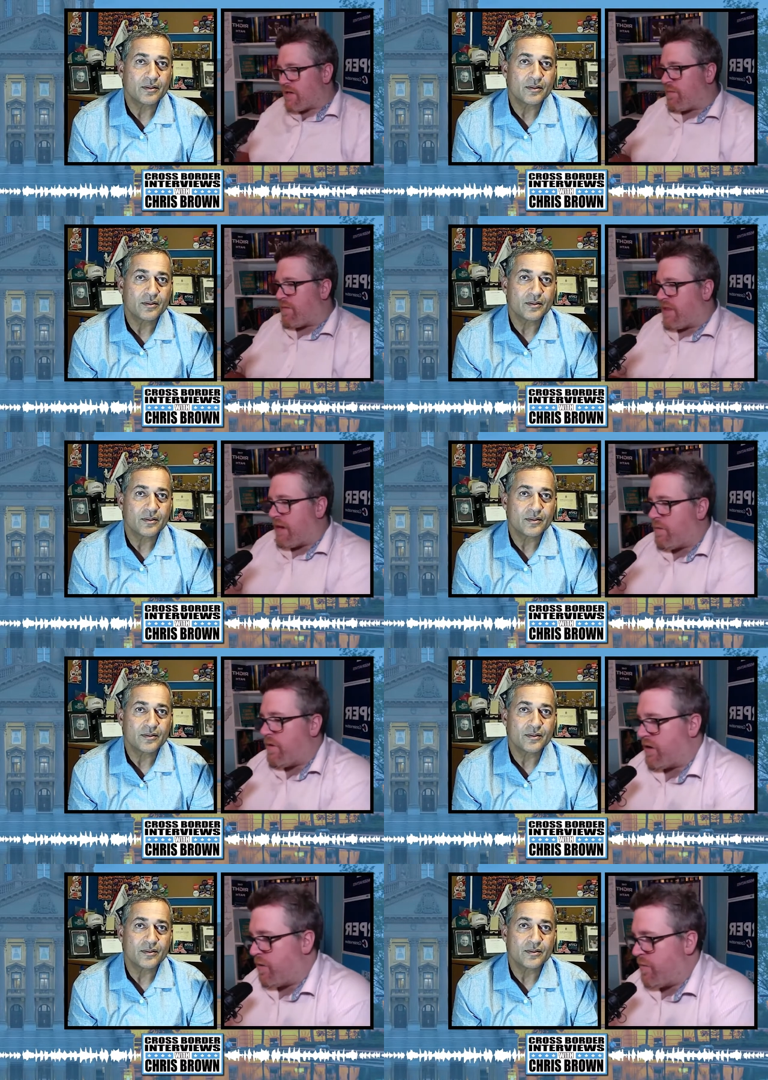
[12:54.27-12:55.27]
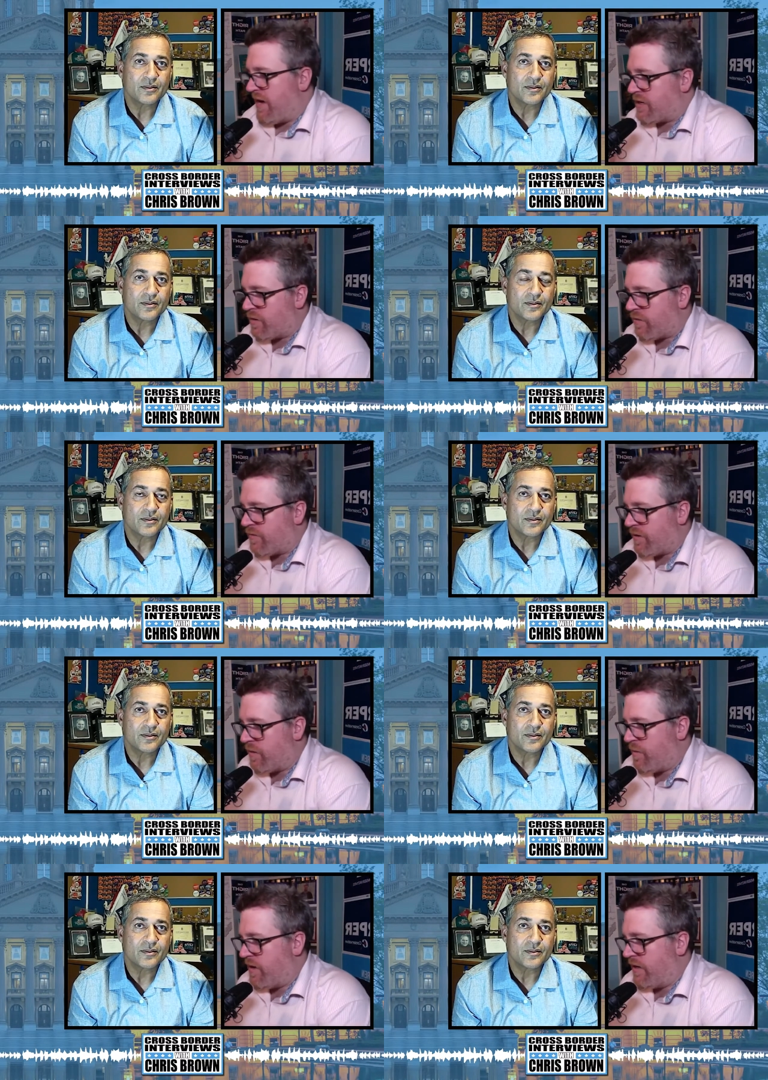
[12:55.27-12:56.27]
Speaker 1: something that I want to go back to, if you
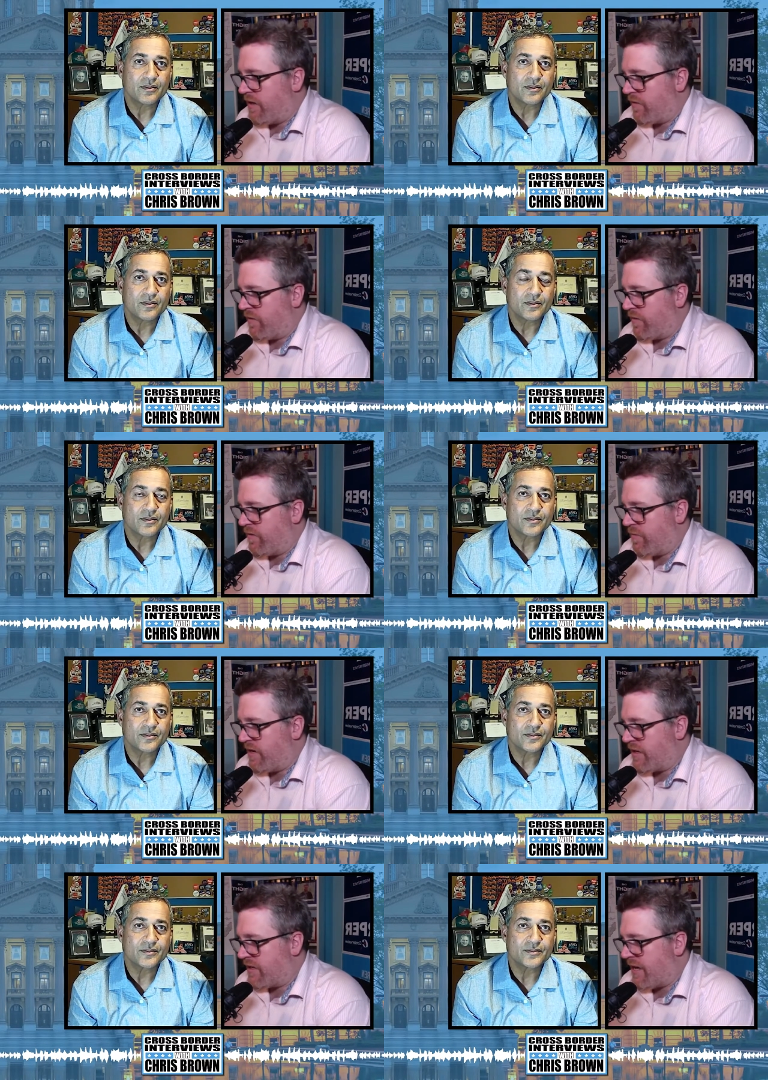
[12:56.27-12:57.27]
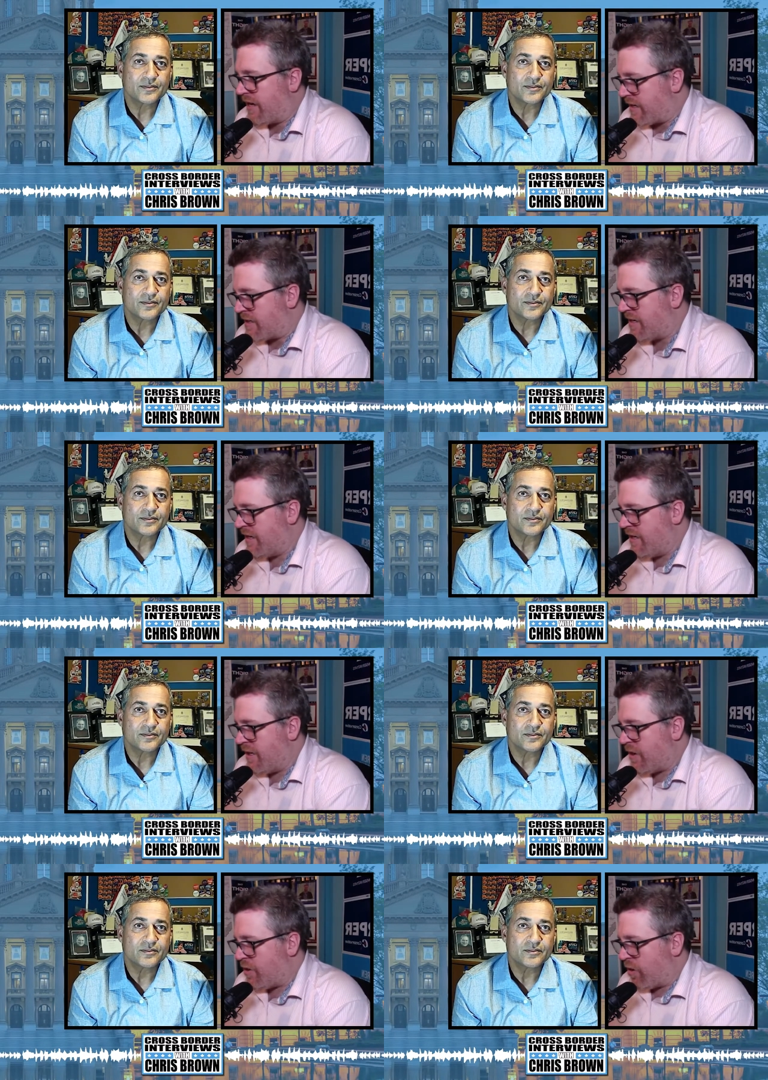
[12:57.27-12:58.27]
don't mind, here for a few minutes, and that is
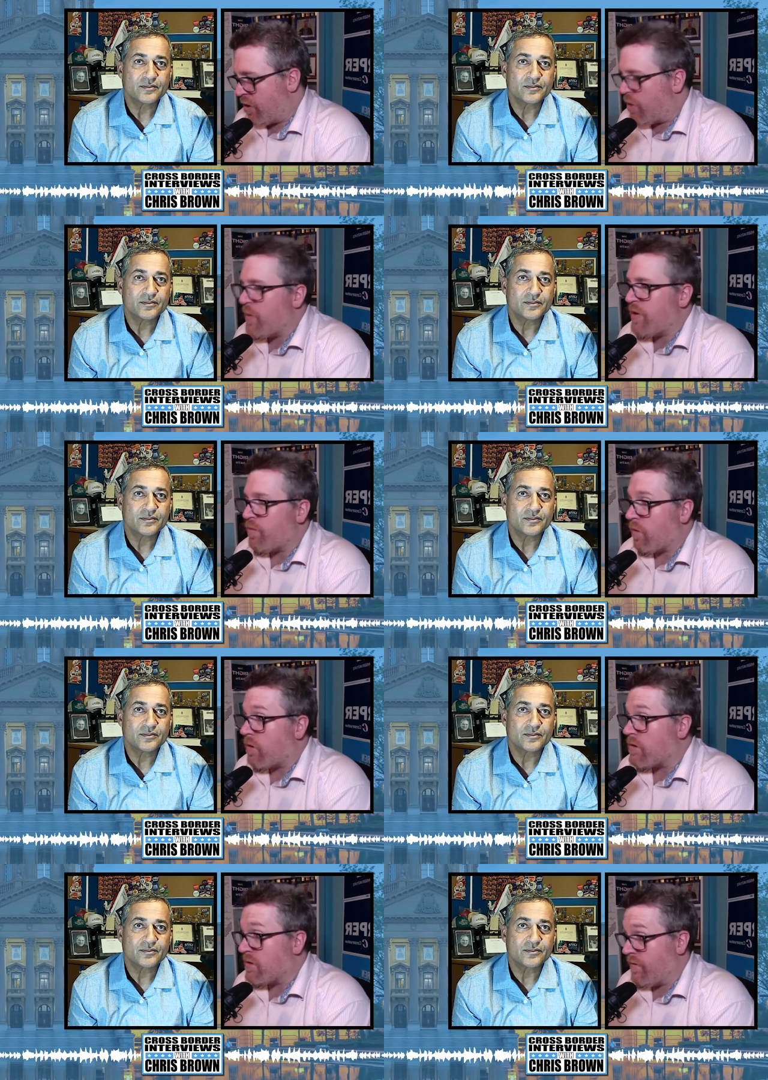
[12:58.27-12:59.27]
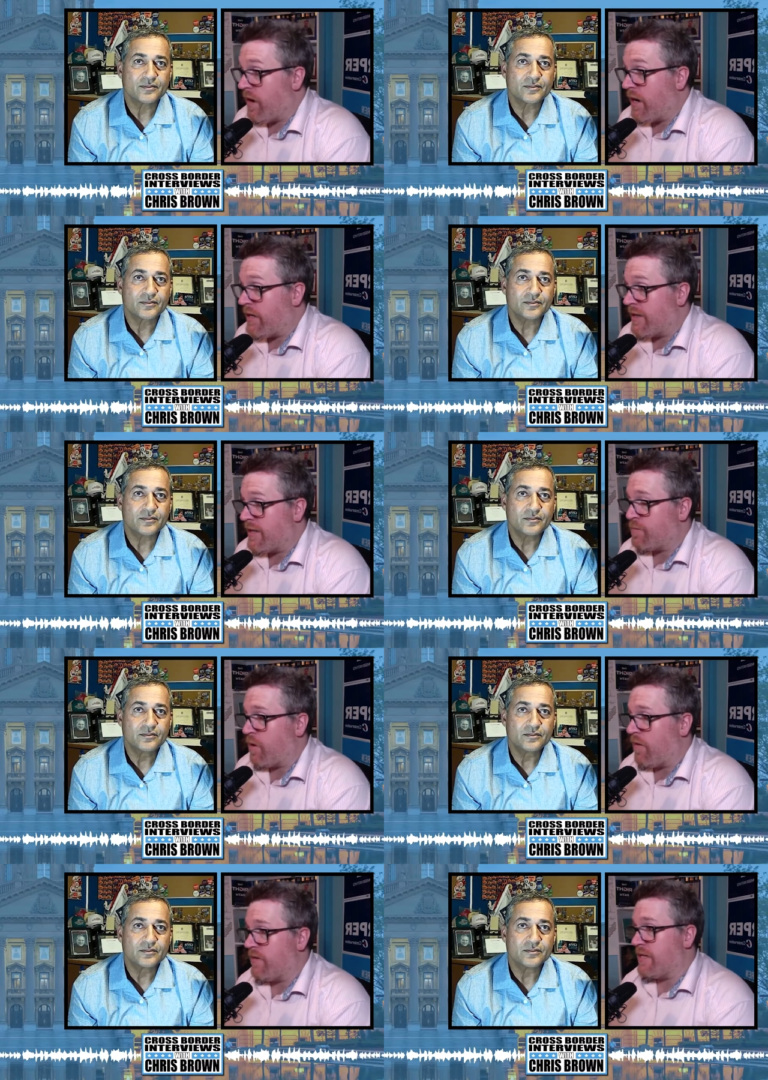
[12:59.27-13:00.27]
the urban rural divide that this
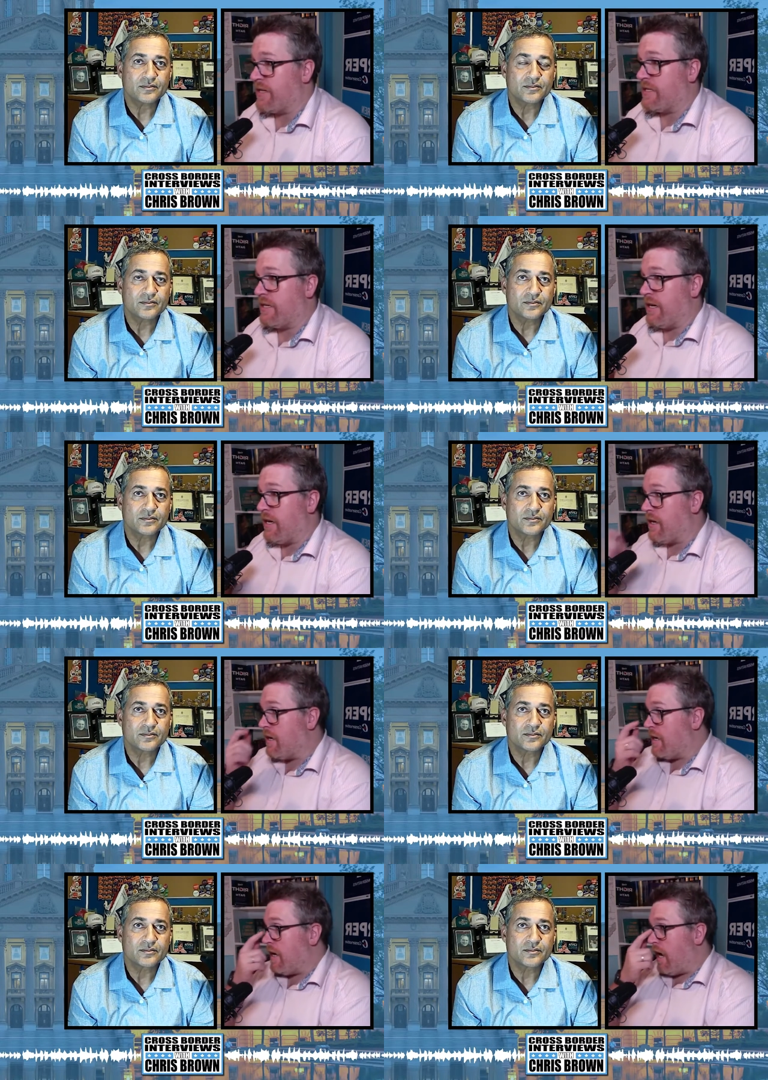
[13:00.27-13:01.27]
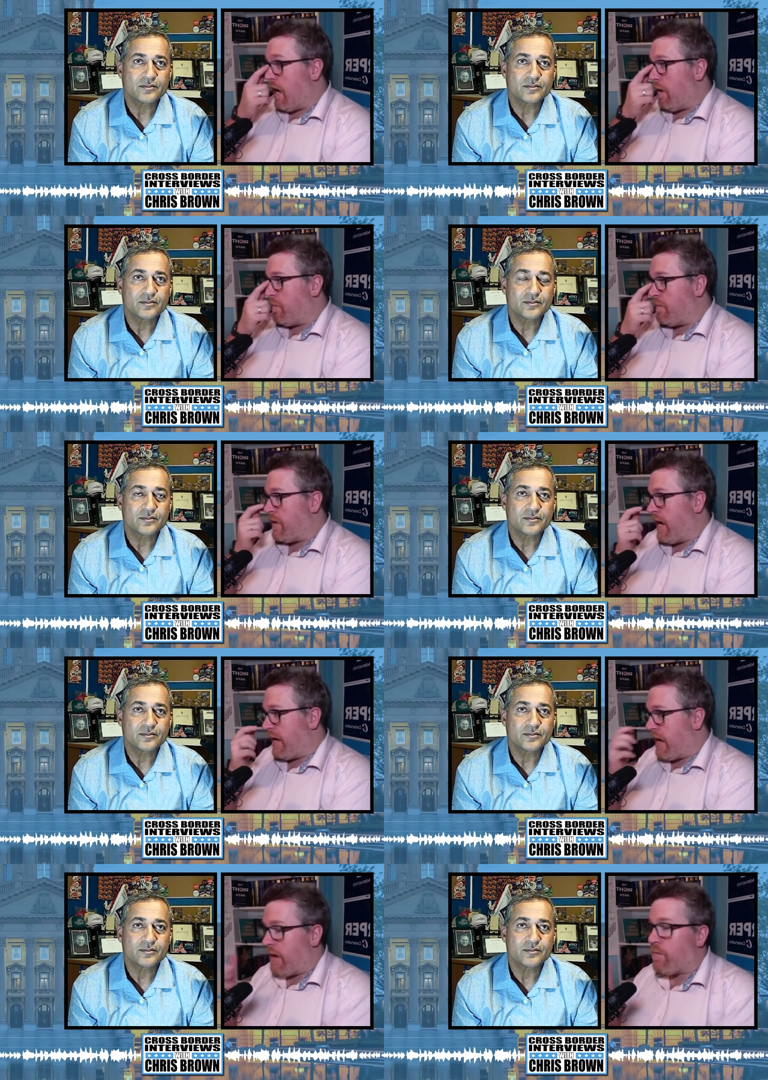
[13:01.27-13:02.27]
province has seen. Um, I,
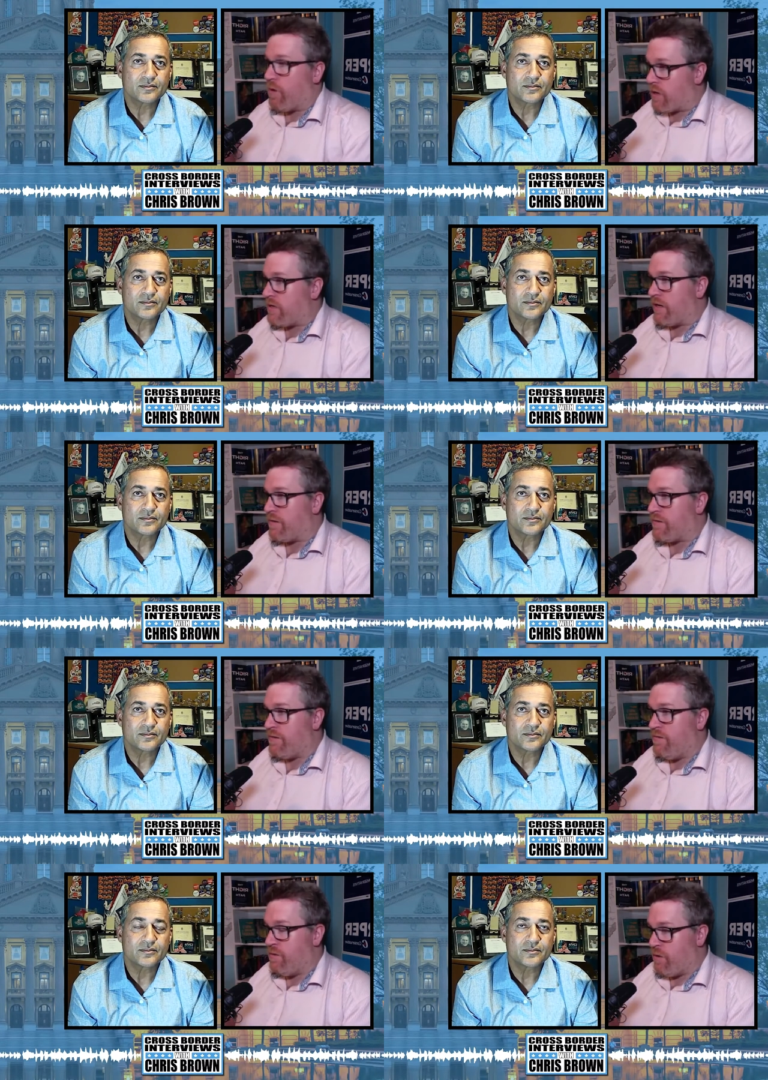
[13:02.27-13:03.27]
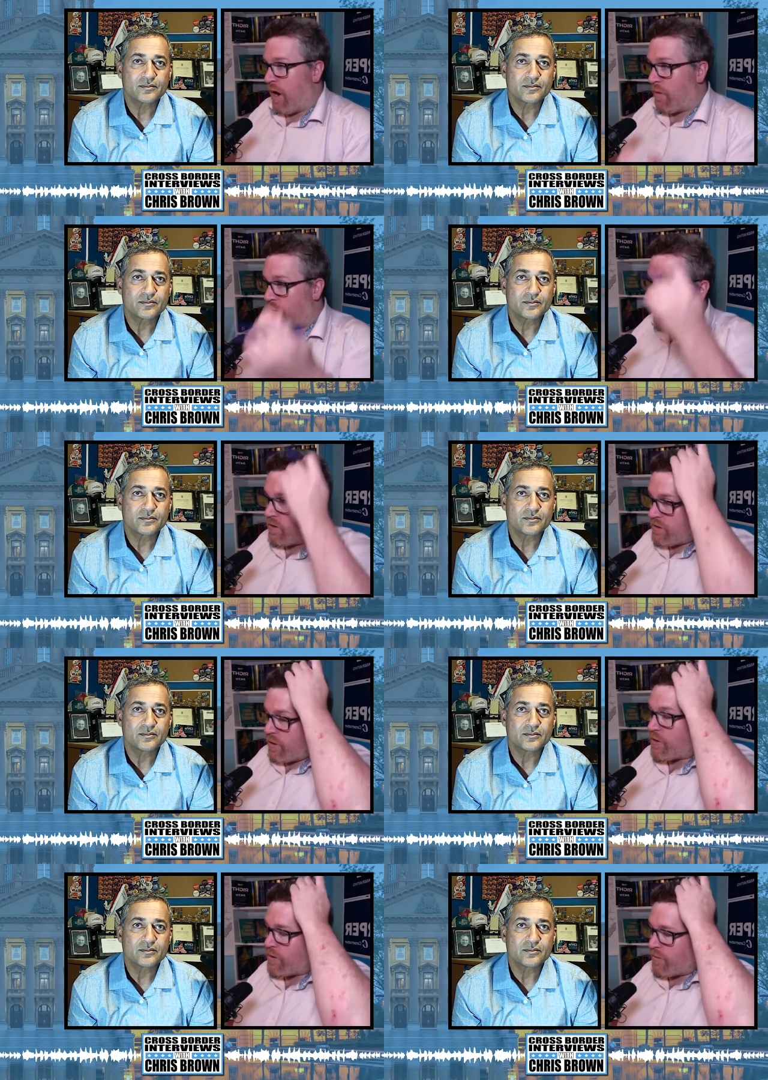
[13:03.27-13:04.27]
I, worked in uh, rural,
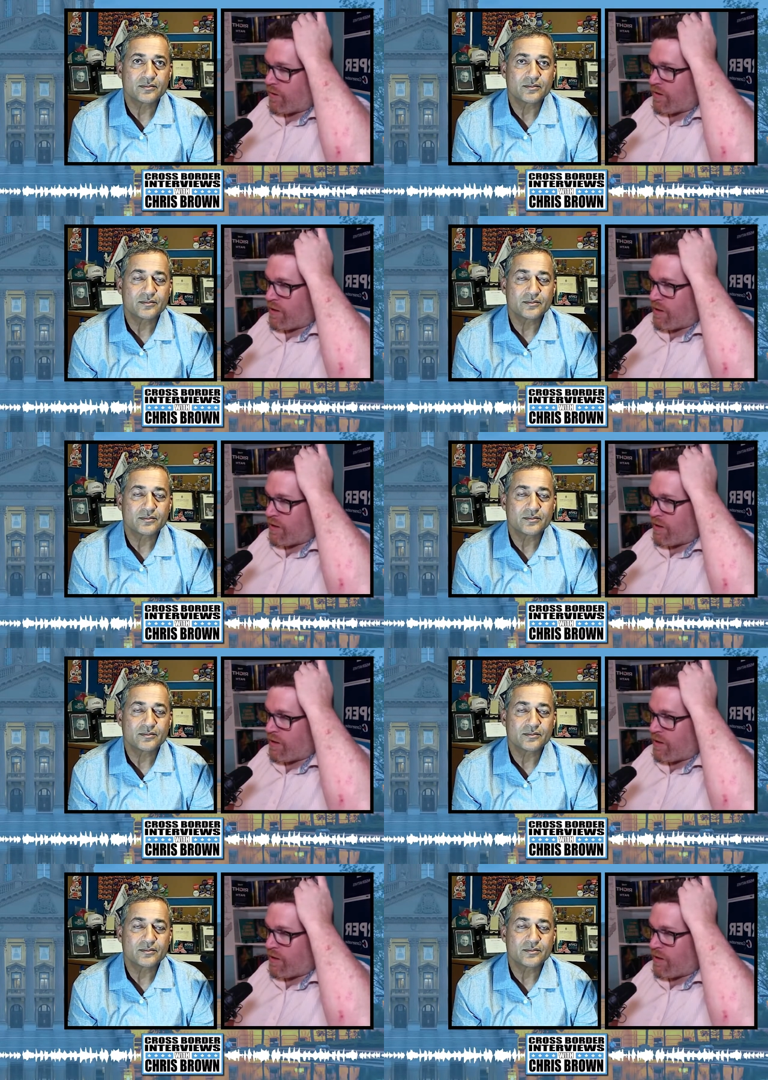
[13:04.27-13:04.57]
northern rural